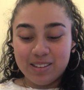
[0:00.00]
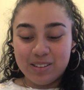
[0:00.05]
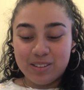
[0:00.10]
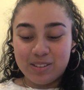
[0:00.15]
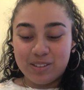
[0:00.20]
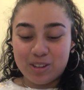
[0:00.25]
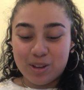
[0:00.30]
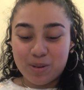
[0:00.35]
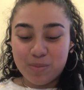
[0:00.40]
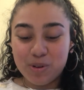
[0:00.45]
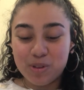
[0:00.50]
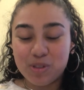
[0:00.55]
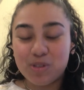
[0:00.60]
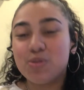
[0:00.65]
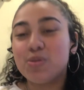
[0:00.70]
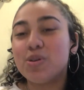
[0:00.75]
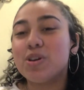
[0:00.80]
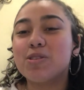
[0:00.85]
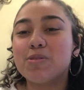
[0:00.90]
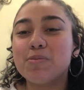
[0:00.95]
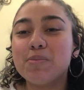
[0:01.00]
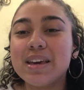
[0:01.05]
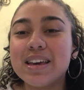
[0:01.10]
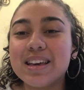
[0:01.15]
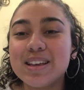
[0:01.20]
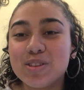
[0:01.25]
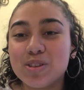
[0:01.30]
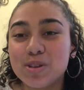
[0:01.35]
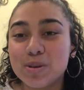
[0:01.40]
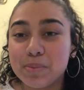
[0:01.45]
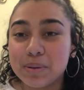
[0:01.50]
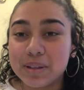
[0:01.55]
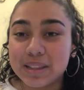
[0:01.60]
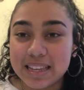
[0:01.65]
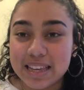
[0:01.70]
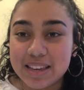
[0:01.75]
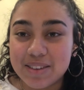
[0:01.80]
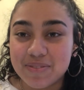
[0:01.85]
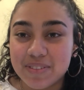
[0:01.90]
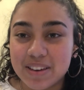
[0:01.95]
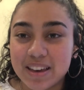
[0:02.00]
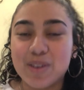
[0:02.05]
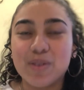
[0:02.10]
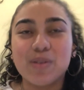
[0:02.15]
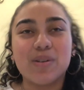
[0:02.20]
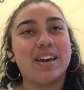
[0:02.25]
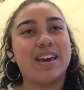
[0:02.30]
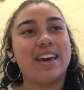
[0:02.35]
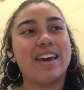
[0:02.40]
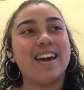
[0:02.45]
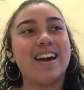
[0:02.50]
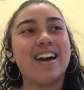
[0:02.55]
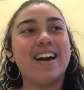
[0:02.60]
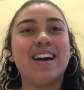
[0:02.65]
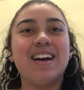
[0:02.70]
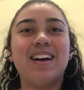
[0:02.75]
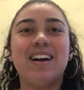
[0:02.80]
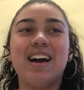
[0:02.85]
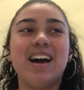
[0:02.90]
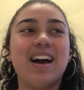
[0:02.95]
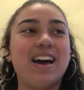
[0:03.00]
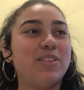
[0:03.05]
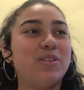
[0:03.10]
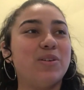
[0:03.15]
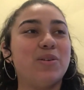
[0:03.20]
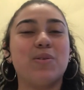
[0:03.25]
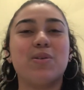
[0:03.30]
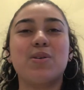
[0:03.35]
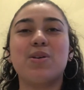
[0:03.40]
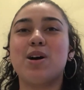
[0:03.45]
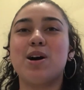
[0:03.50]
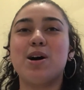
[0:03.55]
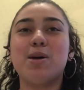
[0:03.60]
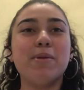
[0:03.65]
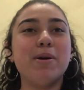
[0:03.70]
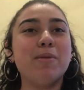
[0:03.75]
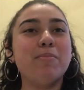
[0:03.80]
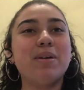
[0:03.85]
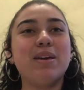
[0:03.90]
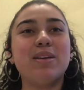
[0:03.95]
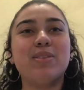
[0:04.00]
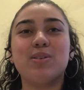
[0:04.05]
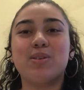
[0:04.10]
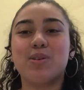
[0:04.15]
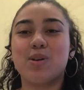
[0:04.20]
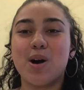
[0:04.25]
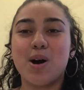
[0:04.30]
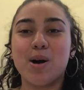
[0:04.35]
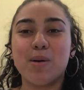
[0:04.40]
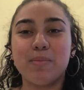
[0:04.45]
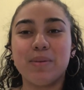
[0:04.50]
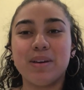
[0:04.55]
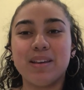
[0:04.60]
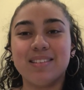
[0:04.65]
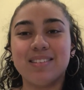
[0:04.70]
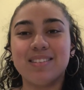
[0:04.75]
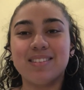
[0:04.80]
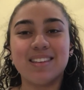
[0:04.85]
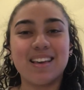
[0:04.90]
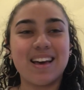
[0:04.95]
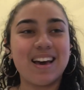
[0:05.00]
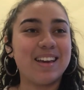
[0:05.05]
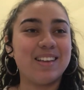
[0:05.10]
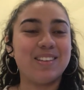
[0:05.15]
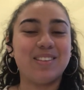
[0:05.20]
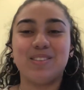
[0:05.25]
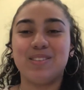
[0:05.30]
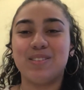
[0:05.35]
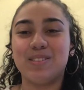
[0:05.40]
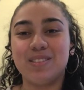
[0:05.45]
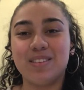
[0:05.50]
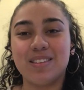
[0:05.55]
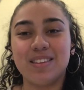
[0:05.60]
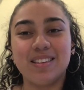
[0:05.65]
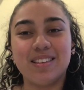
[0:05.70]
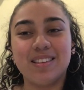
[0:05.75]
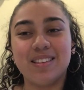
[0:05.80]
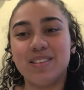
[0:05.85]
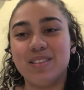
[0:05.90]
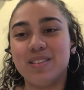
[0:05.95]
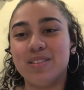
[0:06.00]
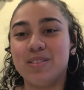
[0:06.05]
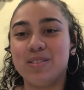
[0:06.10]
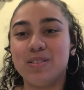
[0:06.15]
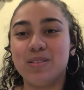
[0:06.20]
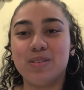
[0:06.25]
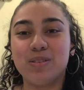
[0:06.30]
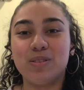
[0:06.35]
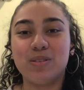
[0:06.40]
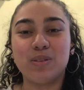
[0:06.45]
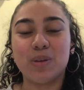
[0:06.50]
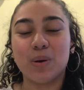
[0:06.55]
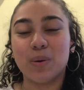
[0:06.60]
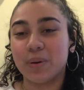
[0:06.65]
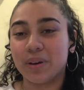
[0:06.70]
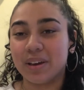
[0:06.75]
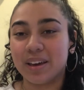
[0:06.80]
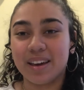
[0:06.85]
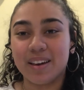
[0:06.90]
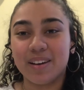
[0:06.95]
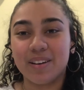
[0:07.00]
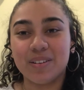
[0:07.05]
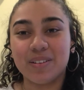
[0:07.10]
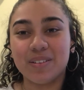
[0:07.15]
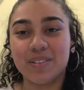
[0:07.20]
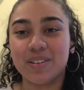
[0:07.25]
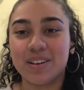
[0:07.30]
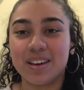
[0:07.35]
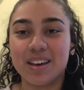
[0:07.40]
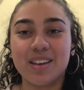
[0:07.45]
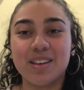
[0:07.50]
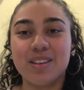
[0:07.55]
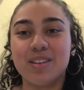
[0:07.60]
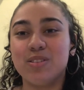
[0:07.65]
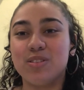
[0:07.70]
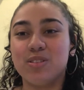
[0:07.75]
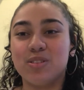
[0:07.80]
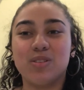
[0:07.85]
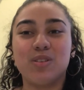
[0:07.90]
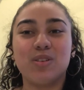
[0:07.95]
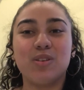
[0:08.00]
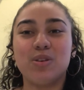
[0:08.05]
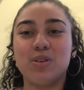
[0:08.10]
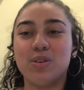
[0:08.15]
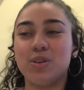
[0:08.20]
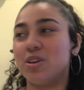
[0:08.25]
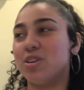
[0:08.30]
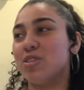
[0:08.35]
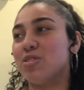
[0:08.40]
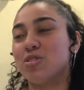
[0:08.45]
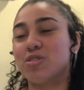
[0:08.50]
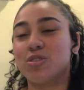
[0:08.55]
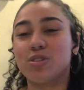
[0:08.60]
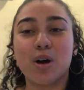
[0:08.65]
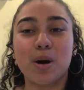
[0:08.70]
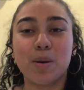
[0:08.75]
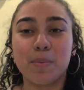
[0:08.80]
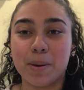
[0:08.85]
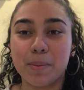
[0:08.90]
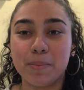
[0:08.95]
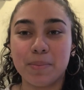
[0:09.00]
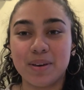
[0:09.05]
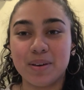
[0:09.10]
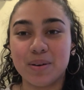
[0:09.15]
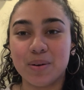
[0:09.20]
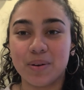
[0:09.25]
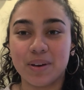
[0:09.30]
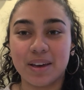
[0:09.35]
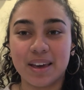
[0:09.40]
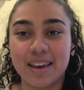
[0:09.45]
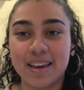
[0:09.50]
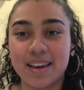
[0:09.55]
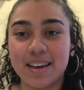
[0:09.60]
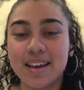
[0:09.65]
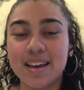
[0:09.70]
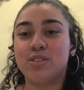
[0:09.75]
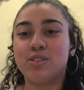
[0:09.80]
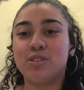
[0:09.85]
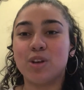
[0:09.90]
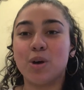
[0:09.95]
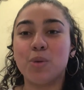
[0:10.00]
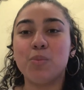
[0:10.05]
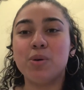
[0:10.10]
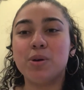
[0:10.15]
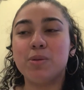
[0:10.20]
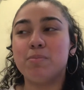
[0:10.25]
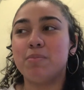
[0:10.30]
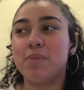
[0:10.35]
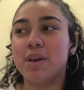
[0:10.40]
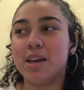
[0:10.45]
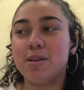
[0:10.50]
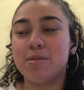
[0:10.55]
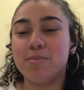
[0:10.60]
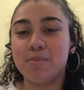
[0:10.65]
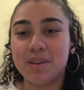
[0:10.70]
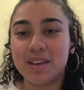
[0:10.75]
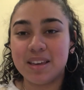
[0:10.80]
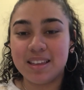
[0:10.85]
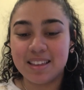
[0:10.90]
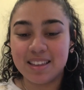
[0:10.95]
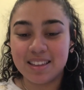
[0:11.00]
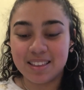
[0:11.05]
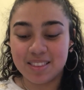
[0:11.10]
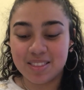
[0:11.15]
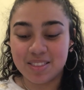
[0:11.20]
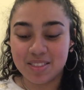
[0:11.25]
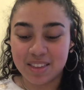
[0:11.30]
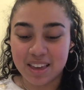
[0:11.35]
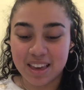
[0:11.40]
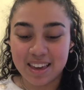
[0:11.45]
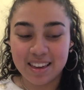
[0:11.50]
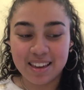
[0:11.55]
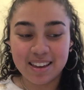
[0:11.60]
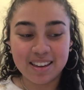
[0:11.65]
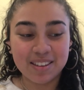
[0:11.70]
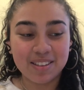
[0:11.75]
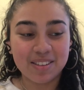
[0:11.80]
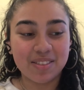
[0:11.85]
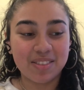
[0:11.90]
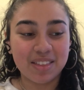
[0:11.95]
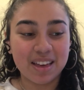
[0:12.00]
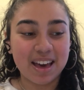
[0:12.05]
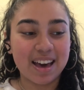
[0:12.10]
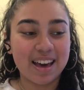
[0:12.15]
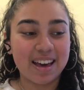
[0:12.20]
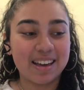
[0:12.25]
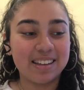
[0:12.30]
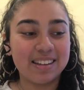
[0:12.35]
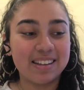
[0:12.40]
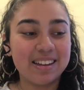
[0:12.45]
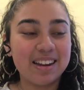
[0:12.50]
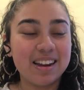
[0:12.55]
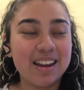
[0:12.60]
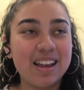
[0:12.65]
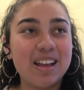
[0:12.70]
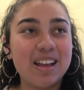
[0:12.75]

someone tricked me into believing, okay, I know, come at me in the comments, I don't care, okay? You can just come at me, okay? Someone made me think that